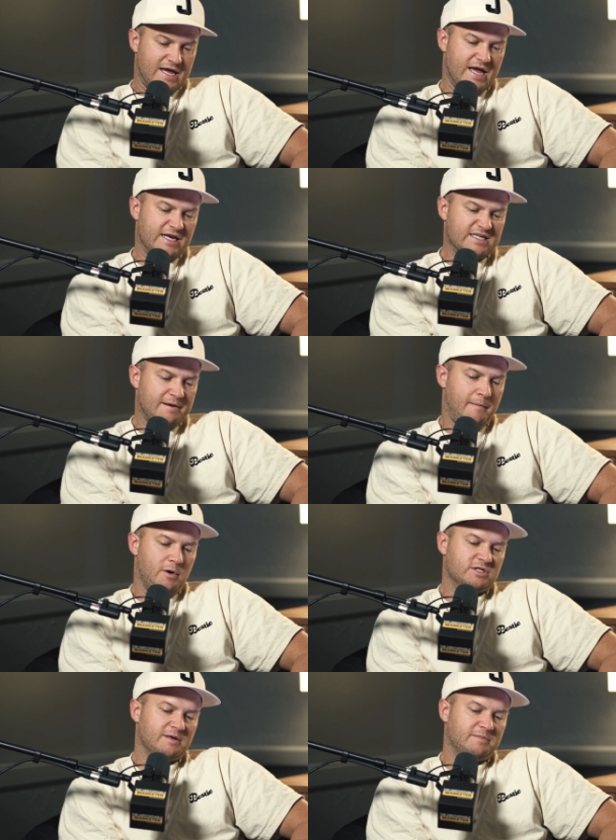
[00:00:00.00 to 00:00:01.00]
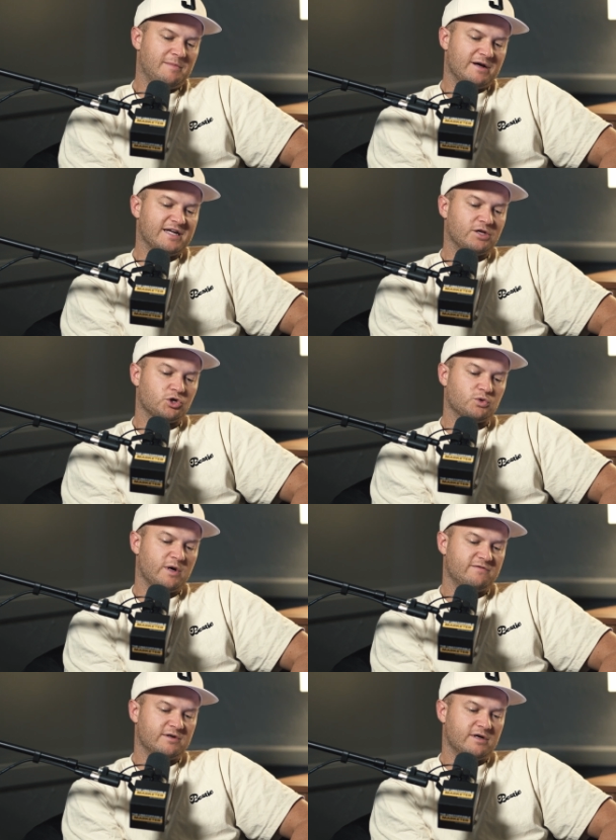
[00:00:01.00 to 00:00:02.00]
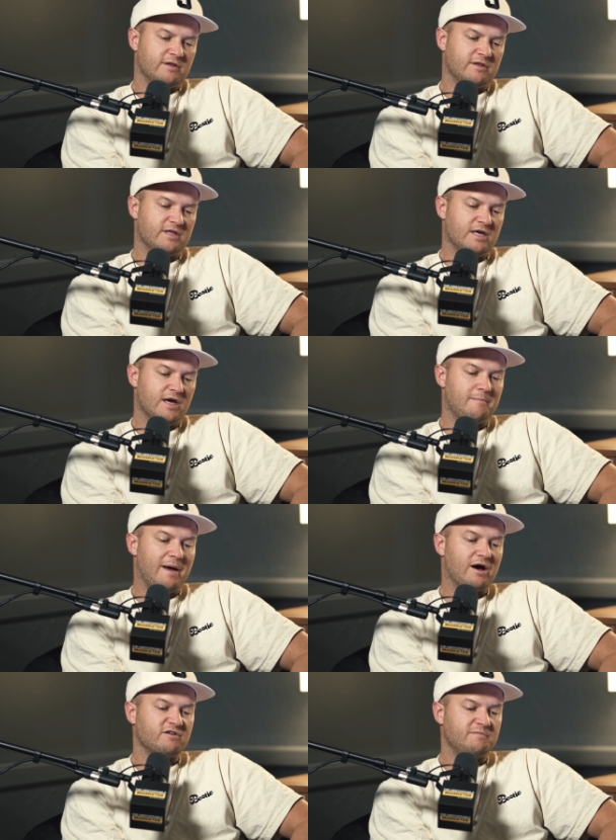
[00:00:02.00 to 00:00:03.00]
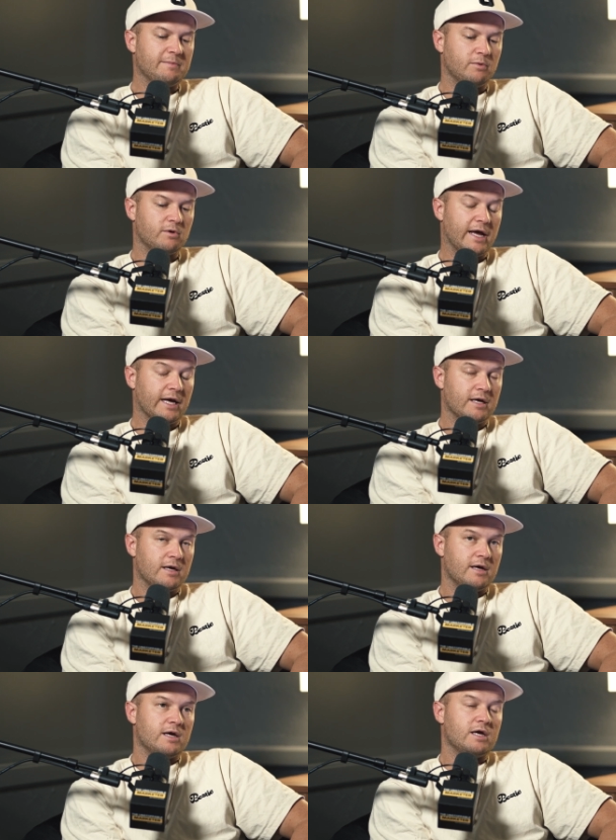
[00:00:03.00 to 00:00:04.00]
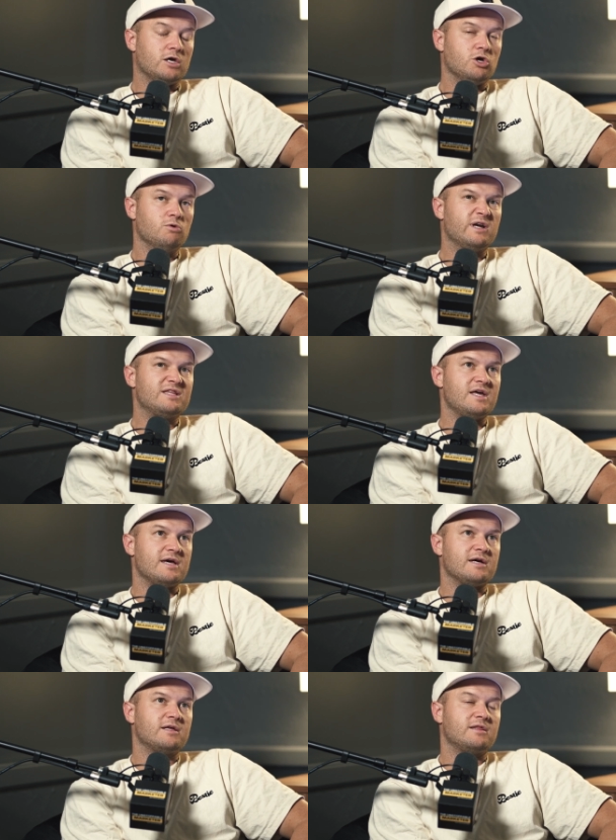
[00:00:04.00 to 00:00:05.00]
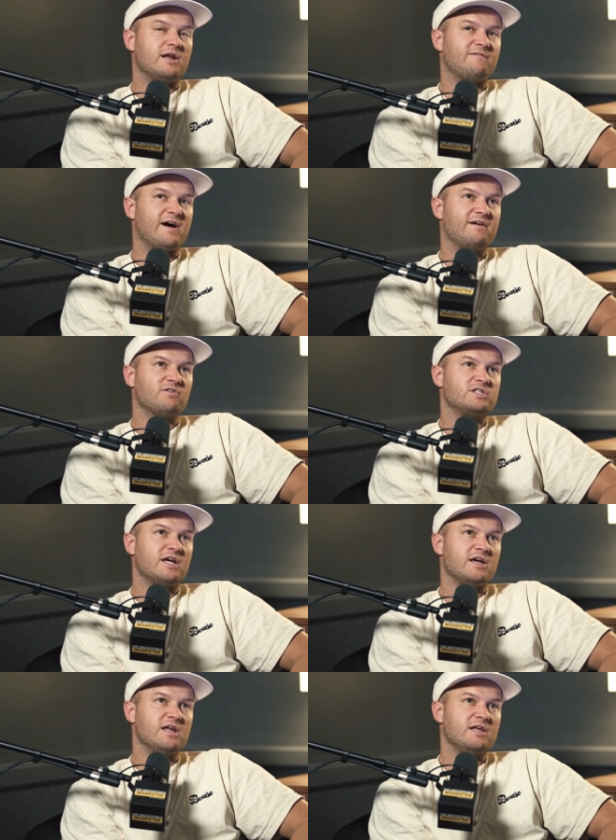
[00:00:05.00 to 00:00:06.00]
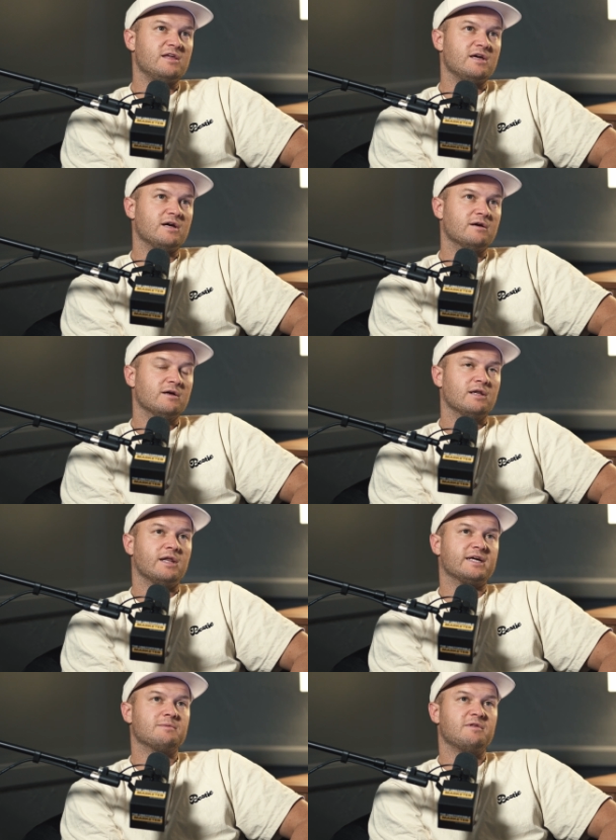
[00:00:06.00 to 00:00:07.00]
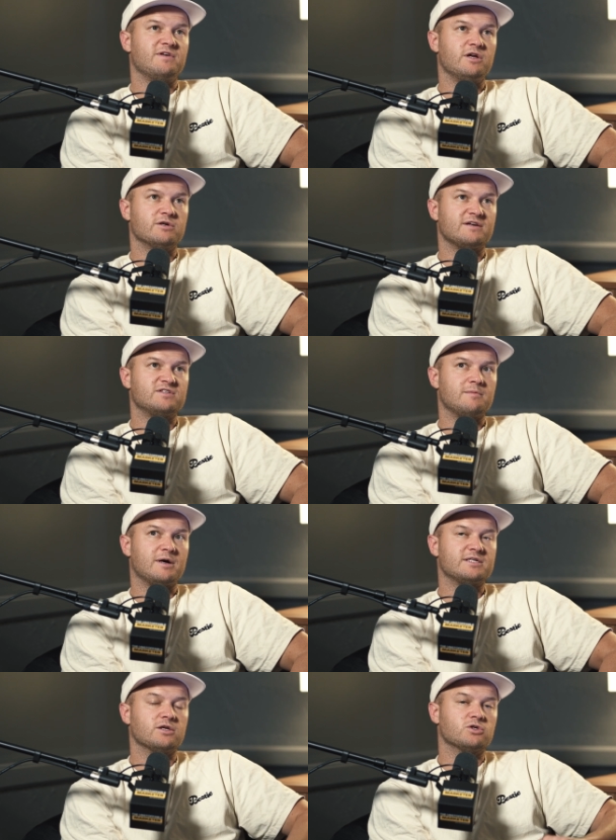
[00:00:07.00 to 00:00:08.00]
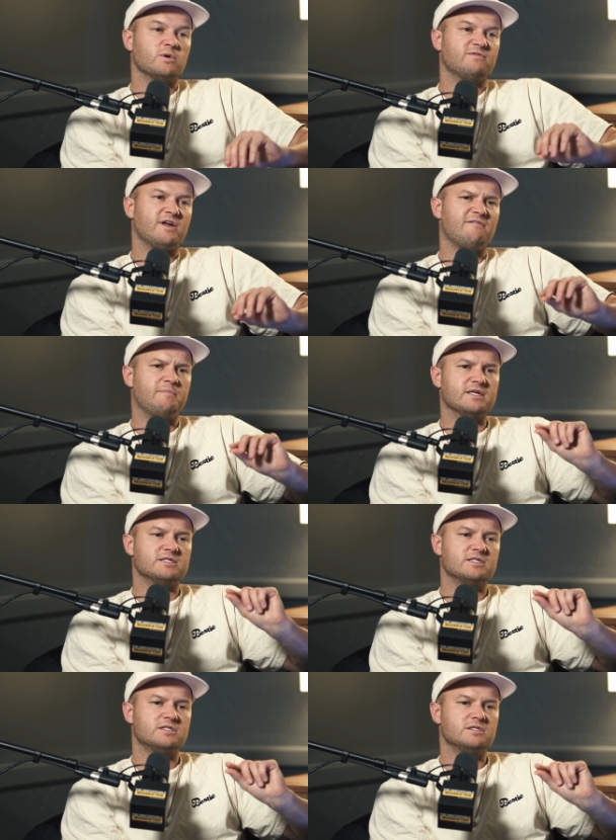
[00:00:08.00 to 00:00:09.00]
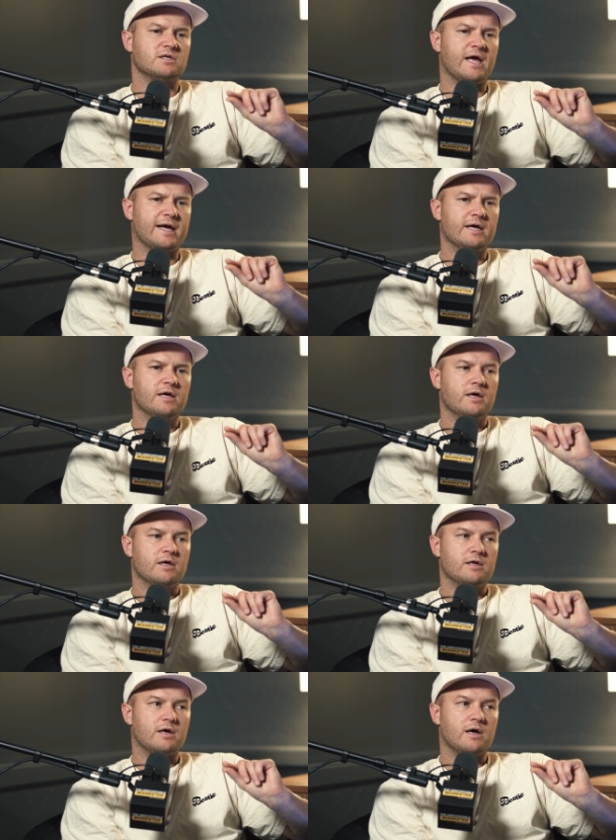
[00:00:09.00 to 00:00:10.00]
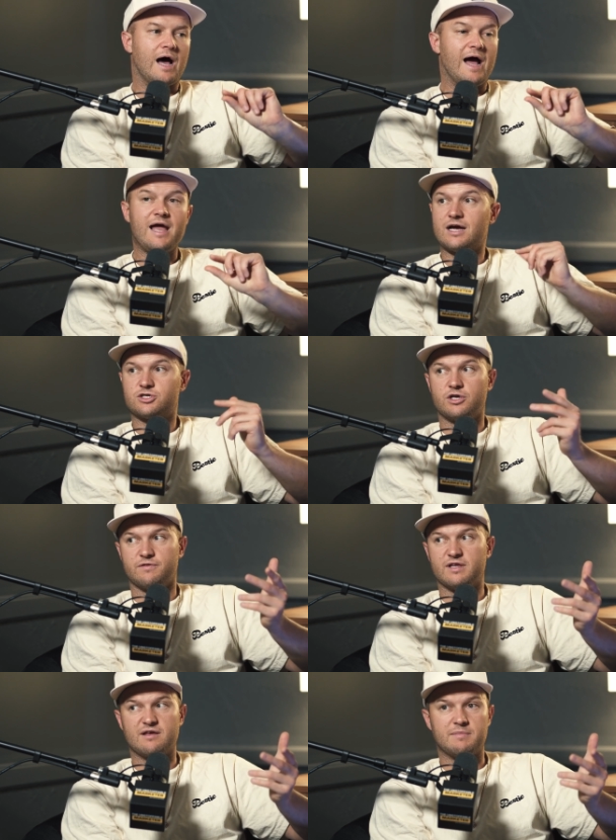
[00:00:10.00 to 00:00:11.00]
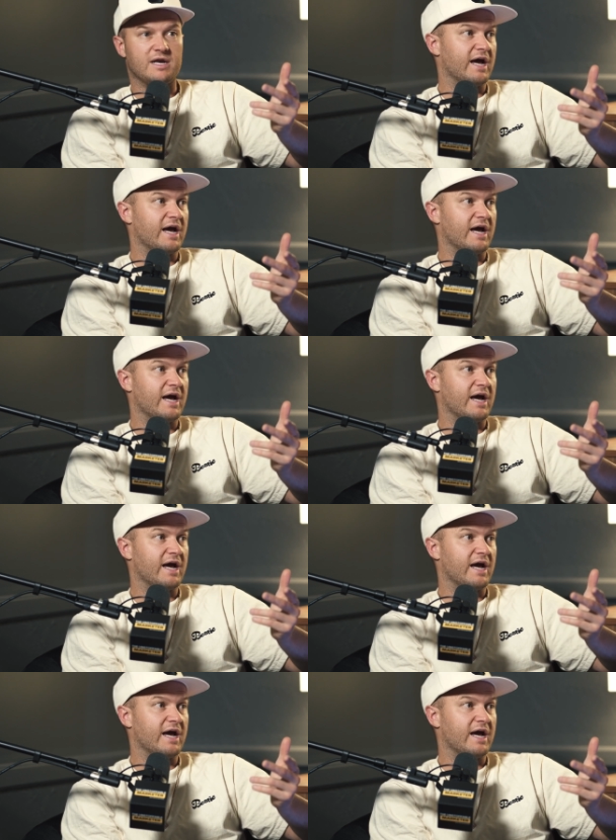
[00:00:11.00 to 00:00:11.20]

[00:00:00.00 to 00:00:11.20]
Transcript: Anytime I post something about Taylor Swift, the amount of people, like, you would think that if I ever say anything, like some of the videos I've said about Taylor Swift have been, like, I actually don't think they've been